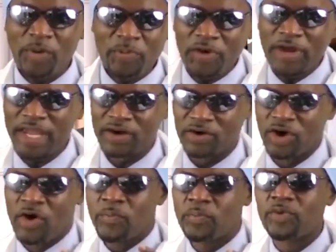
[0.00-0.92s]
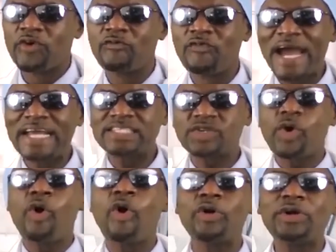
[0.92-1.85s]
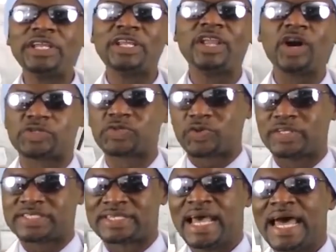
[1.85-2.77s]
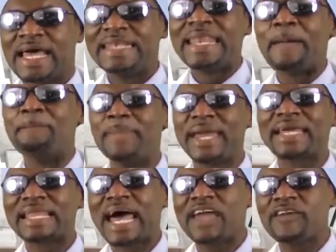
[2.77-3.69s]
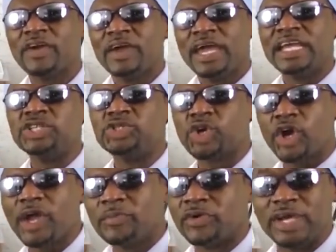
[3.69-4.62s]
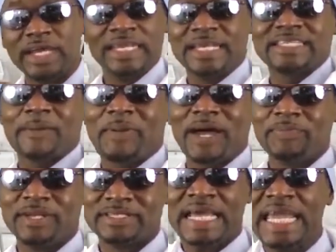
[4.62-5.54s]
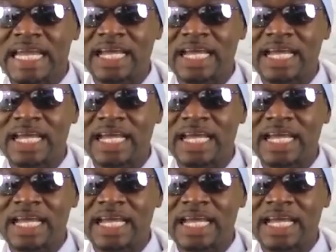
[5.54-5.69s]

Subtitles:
Kobo Hill provides all the luxuries that make life enjoyable in each apartment,